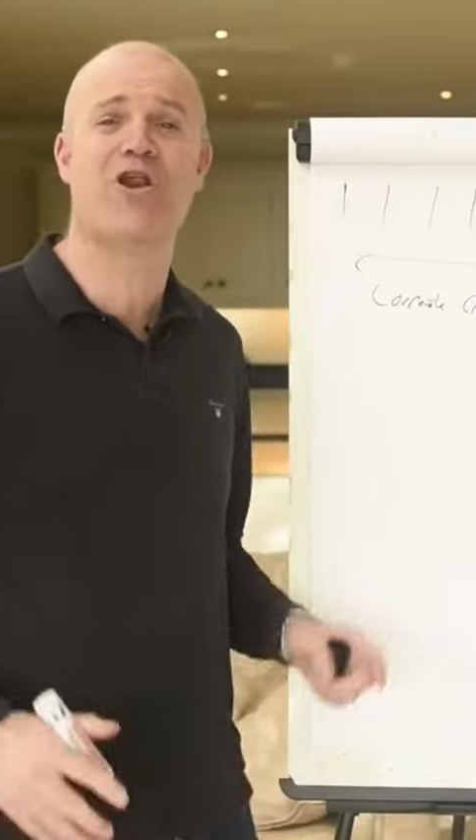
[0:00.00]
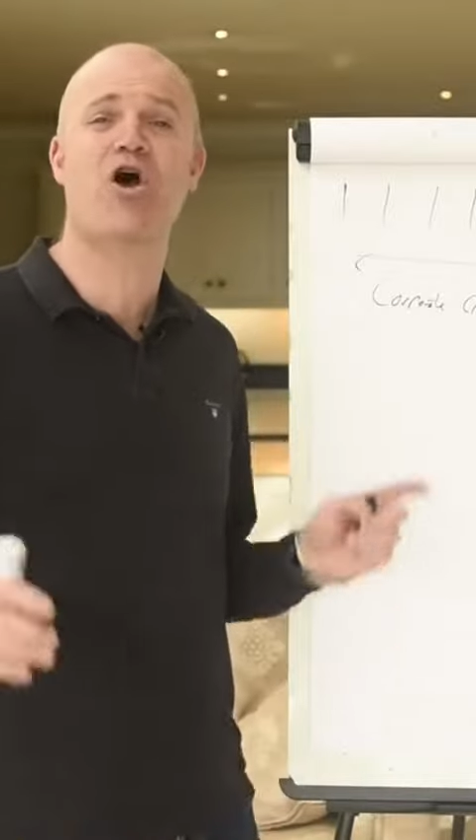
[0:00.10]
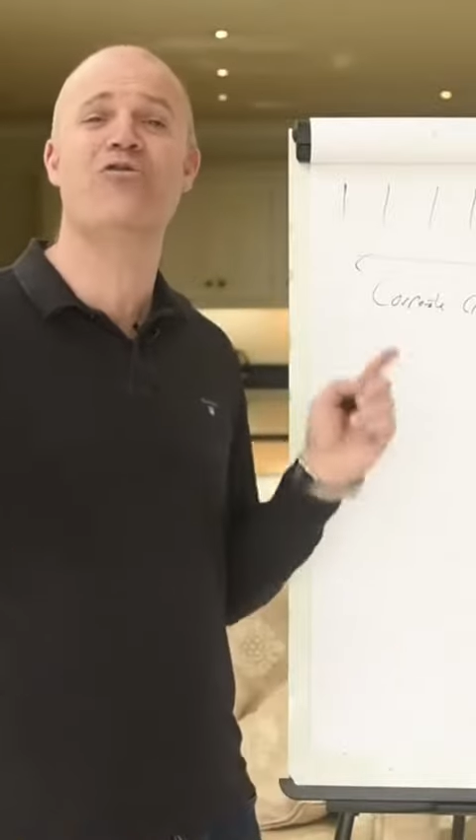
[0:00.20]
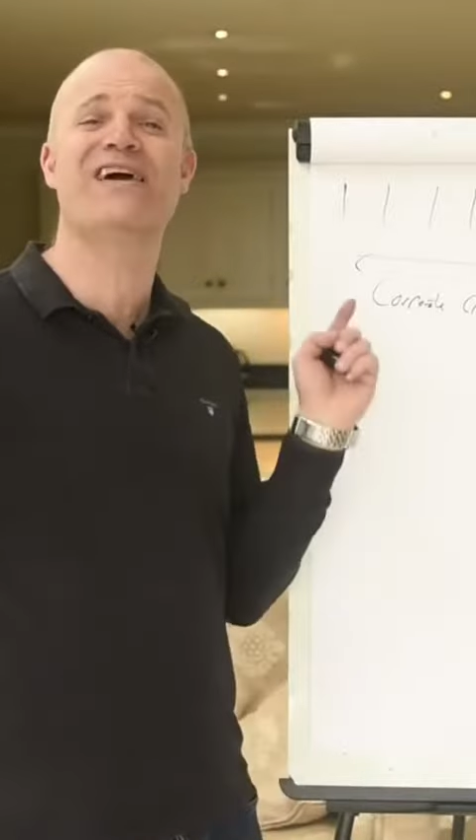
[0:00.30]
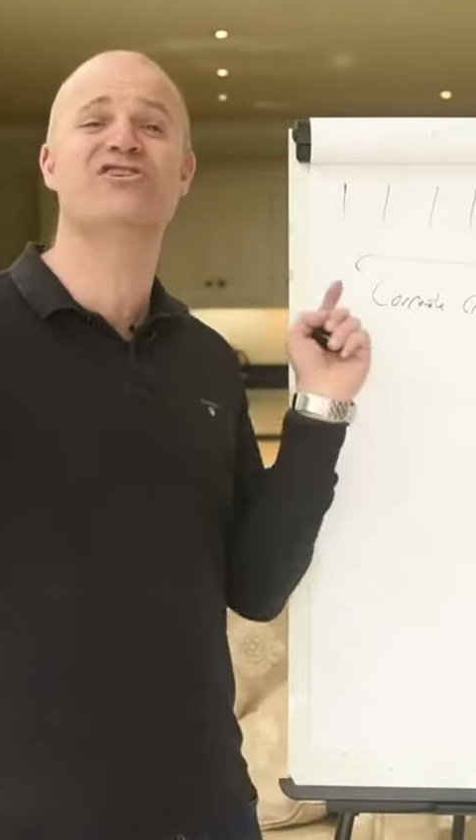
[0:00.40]

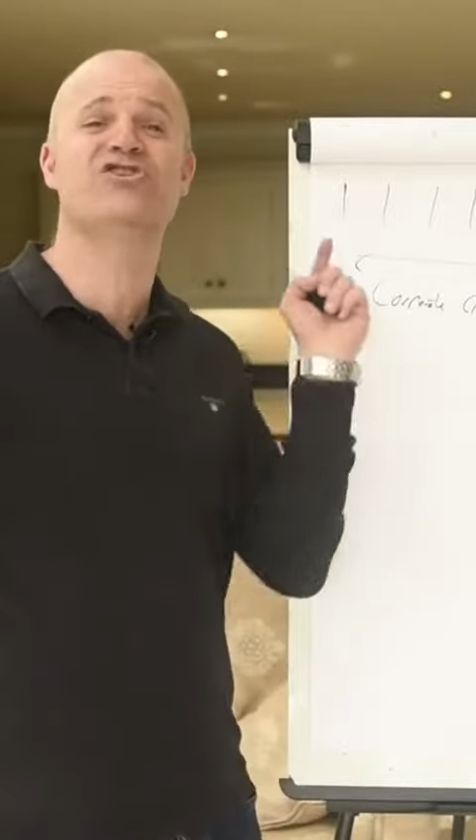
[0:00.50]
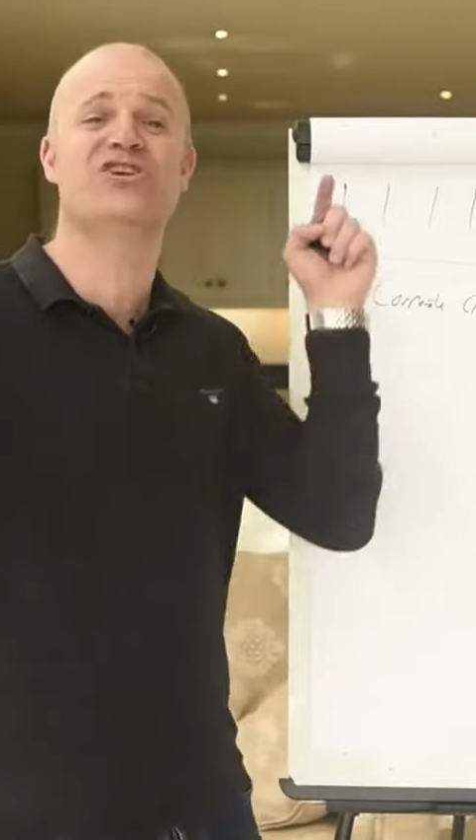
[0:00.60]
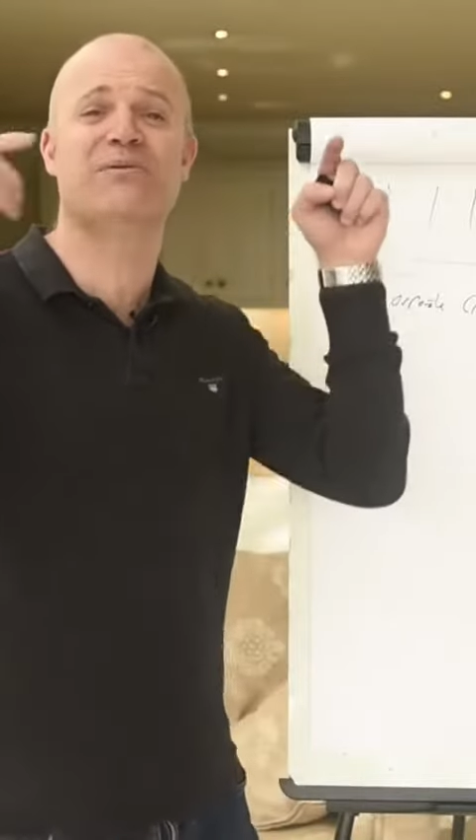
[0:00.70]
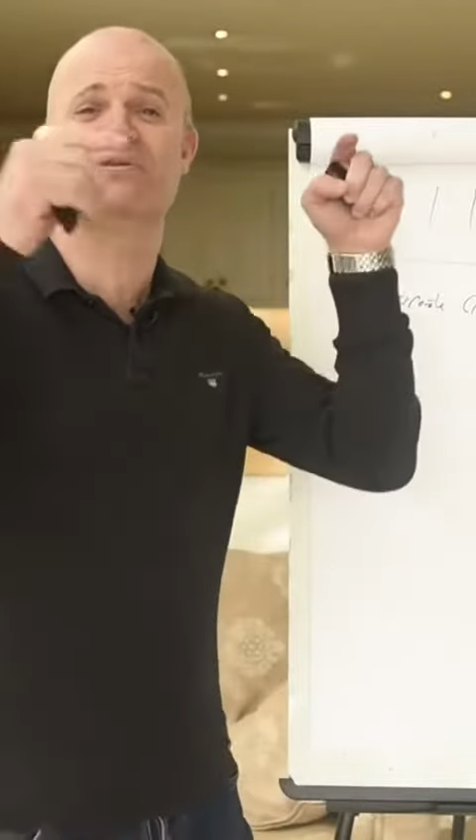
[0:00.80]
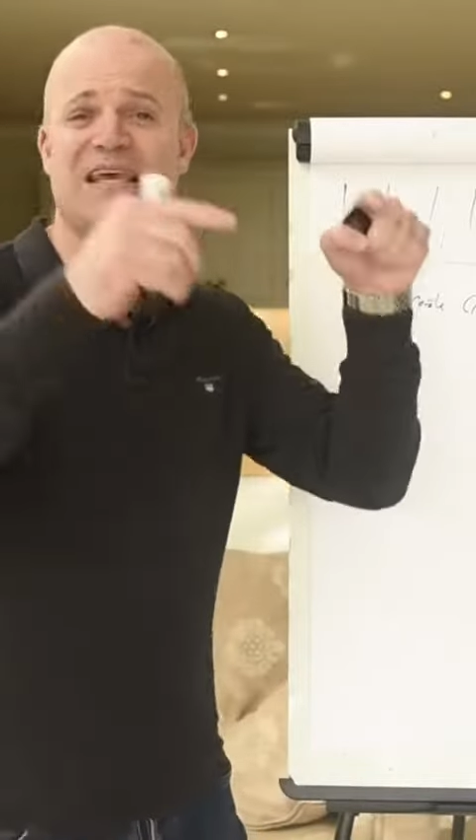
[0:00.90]
No, they're
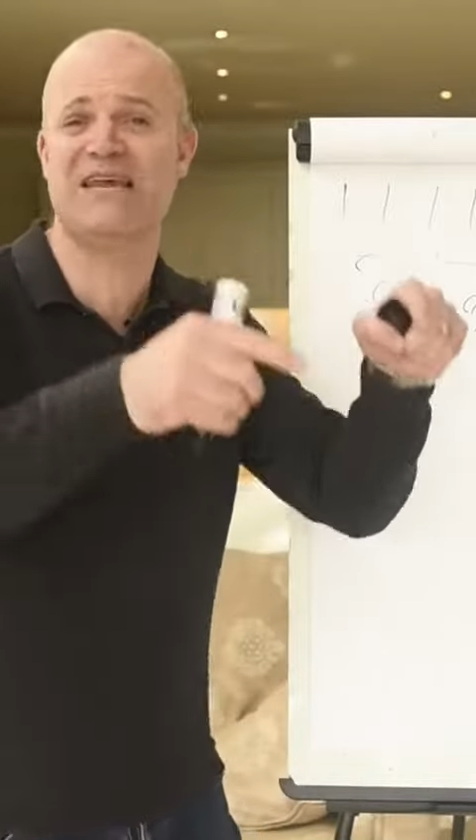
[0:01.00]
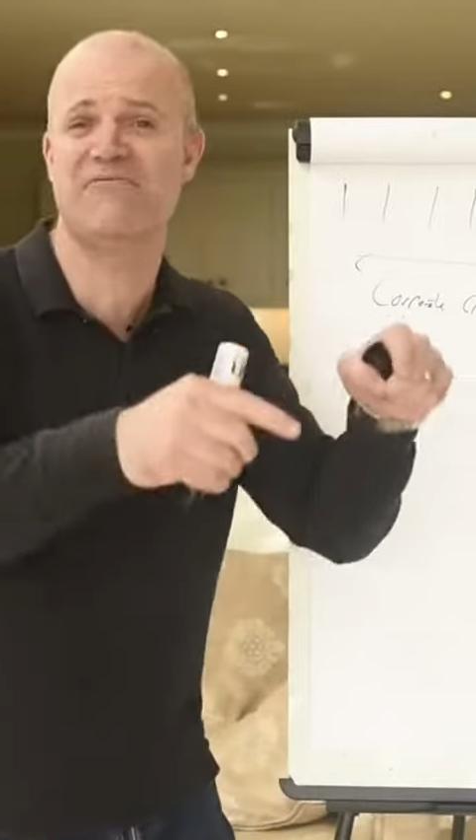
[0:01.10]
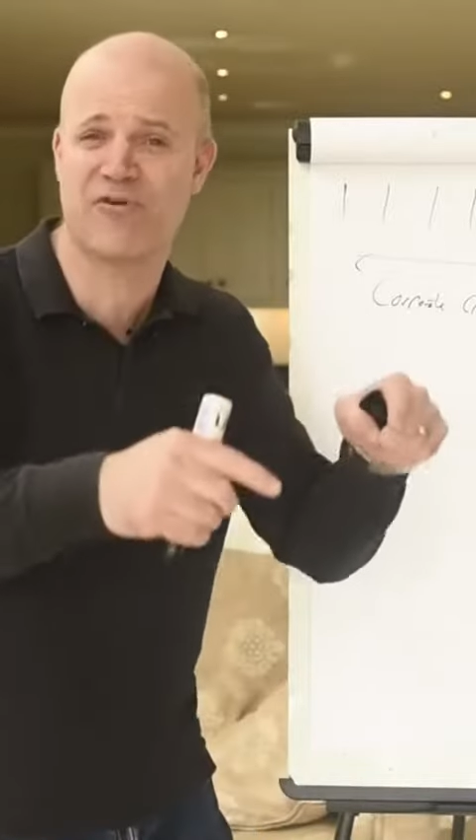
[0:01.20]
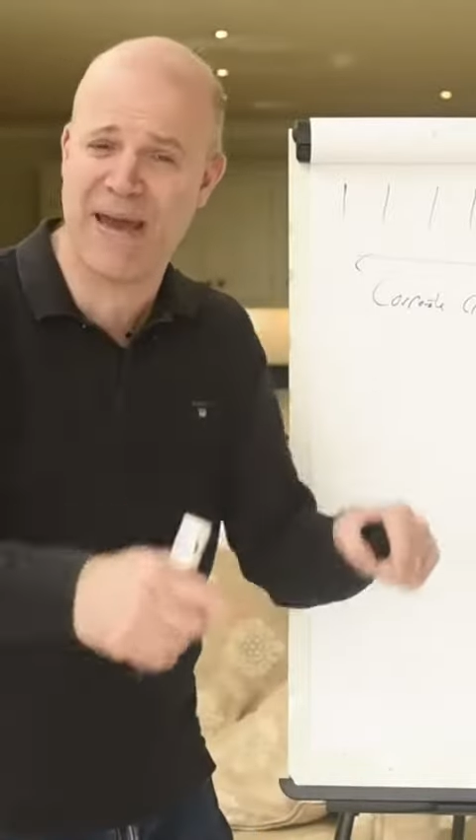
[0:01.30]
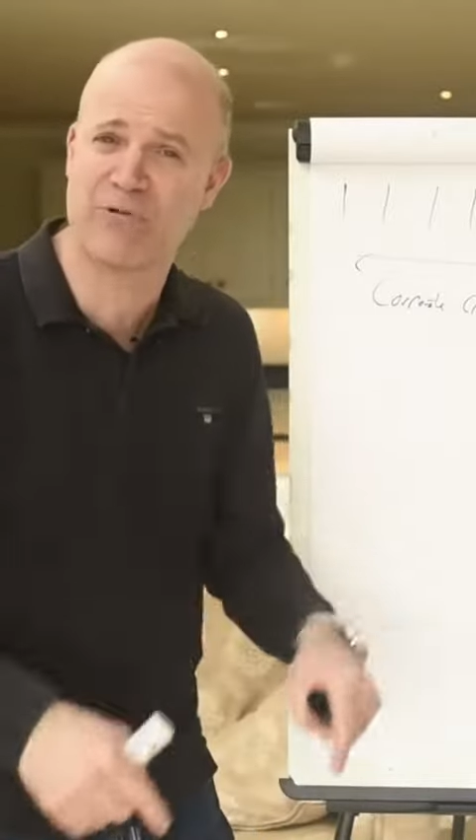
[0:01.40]
shipped in
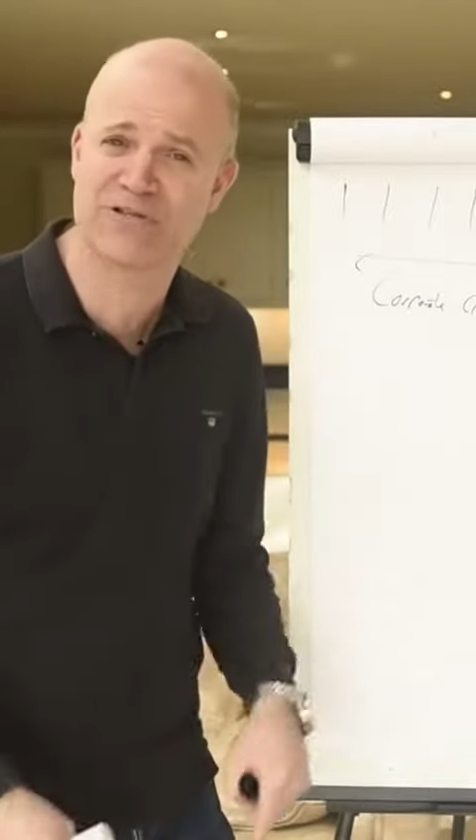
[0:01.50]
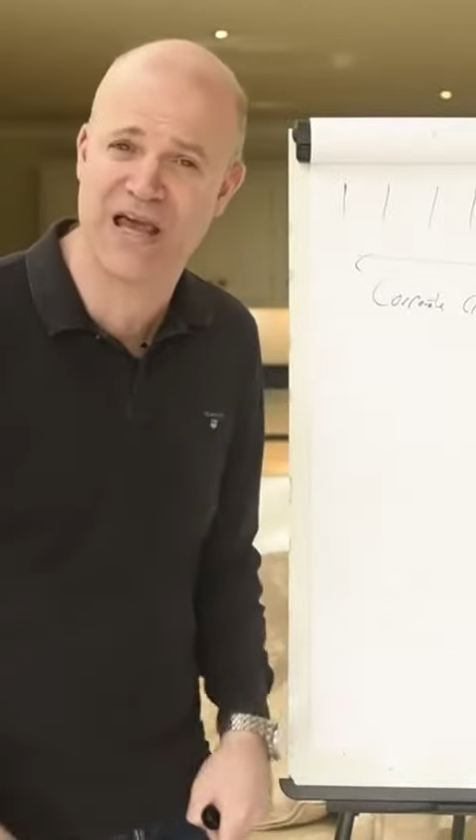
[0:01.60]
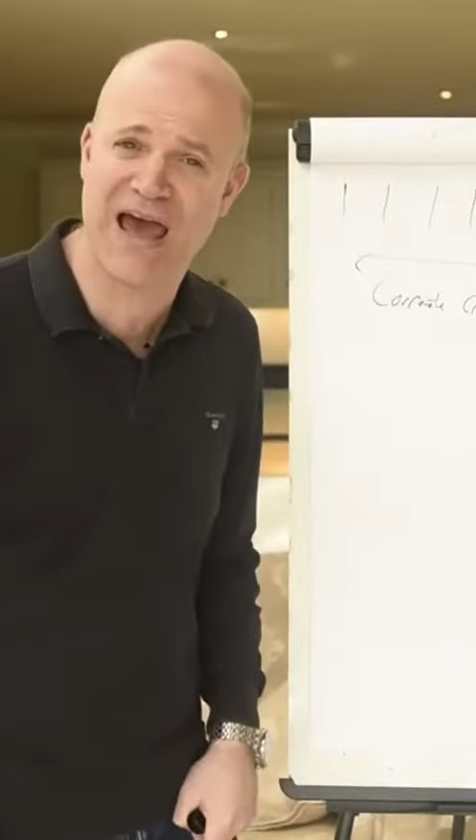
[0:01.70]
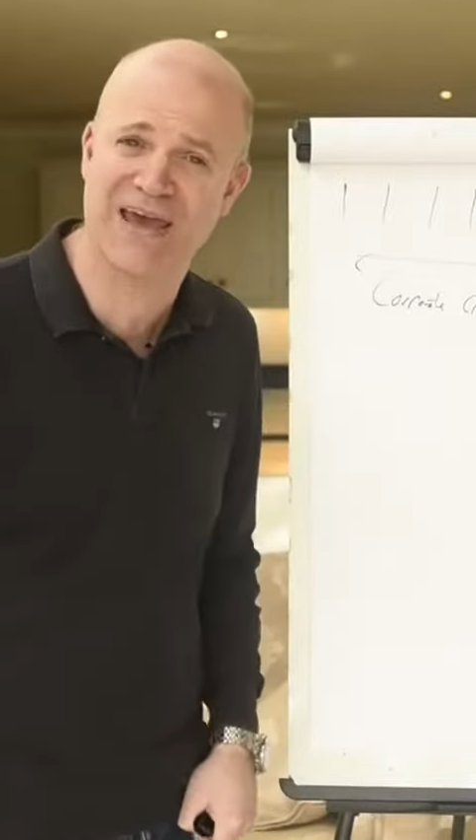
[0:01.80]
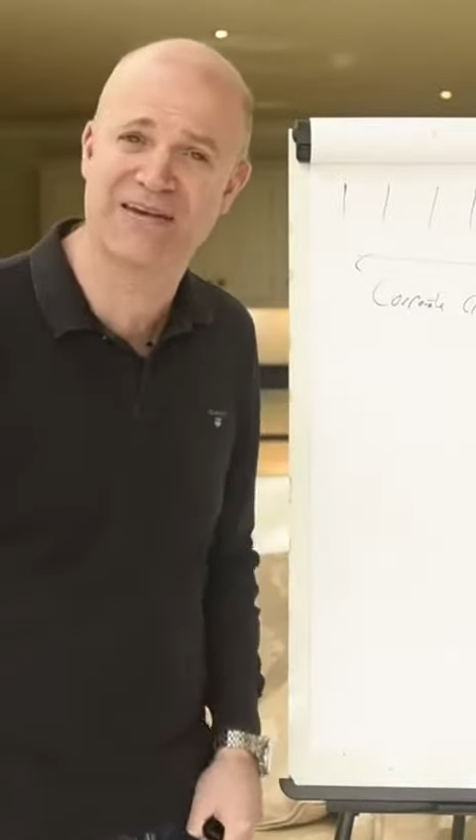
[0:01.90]
from
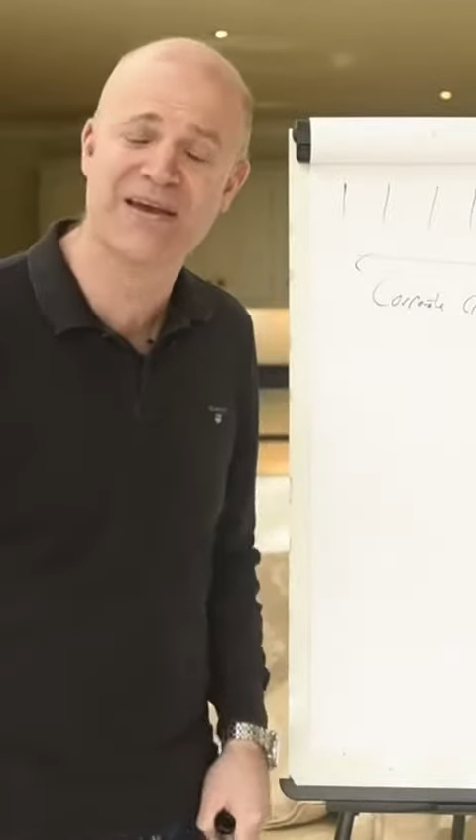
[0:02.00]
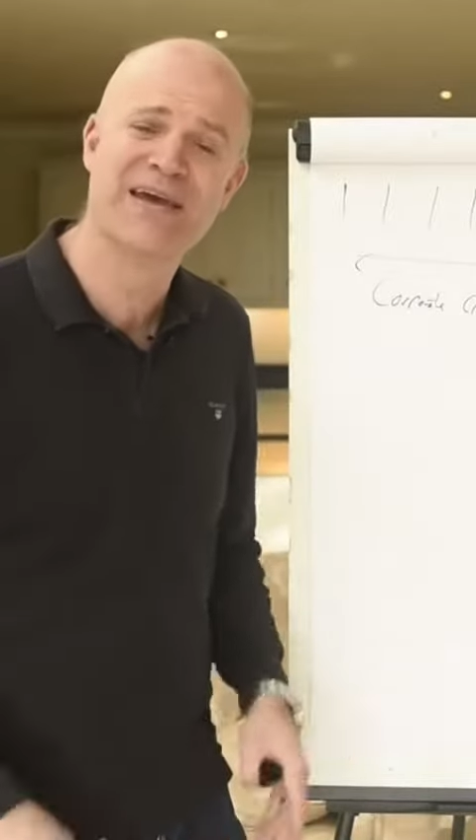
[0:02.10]
outside